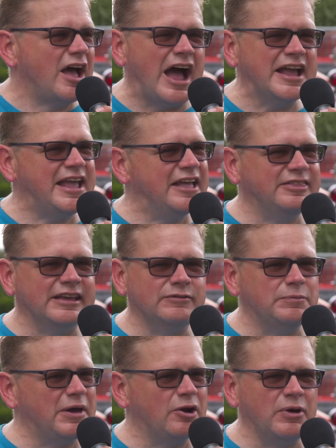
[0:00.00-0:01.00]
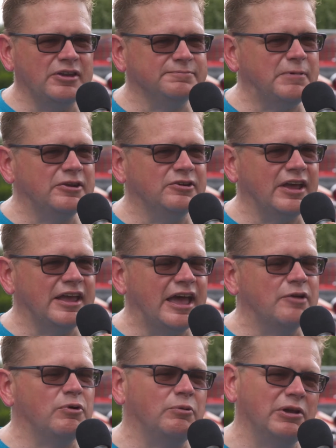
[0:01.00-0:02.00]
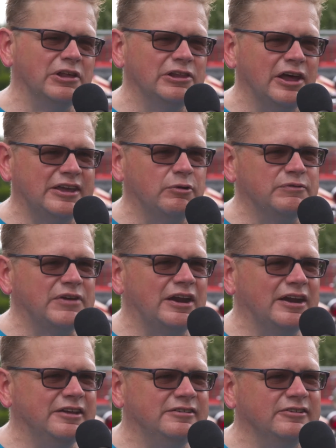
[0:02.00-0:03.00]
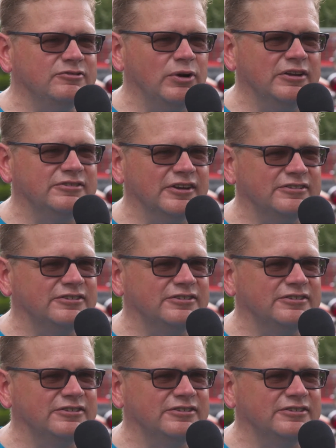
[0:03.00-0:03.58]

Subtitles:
I can't think of a better way to spend your day, and we're really lucky we've got a 1926